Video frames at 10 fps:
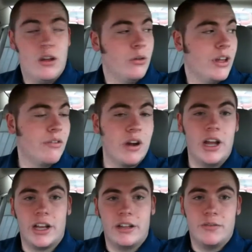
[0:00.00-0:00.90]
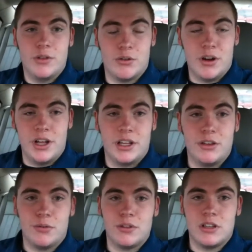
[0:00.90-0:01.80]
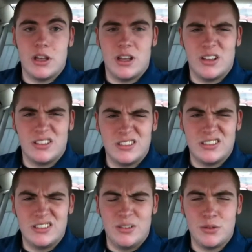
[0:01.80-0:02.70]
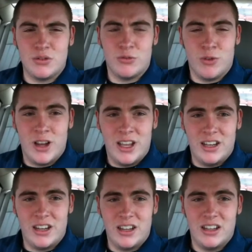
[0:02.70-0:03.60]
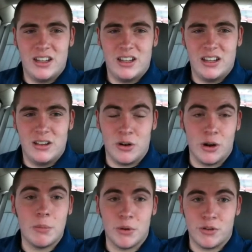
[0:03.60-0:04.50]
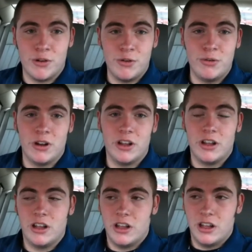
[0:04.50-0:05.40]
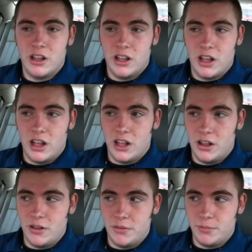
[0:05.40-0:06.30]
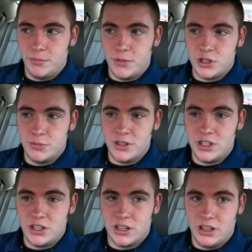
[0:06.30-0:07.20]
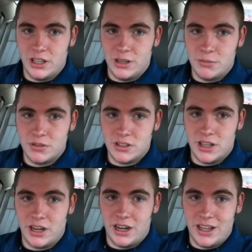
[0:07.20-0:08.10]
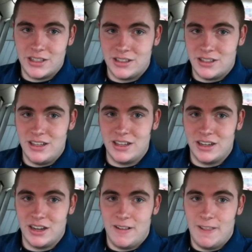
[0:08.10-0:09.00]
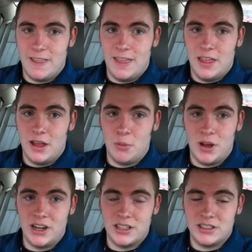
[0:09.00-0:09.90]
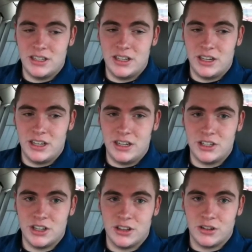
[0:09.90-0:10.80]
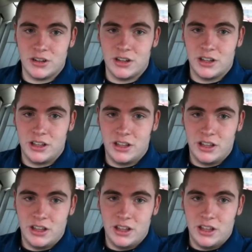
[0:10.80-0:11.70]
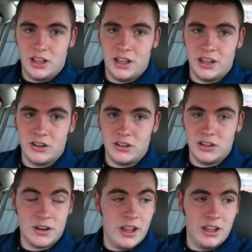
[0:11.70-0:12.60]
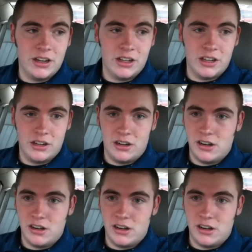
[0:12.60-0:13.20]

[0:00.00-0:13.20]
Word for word: oh, that wreck. The wreck. There was a. It was a red, or a maroon, um, Mitsubishi Eclipse and an S10, a white S10 hit each other head on, and uh,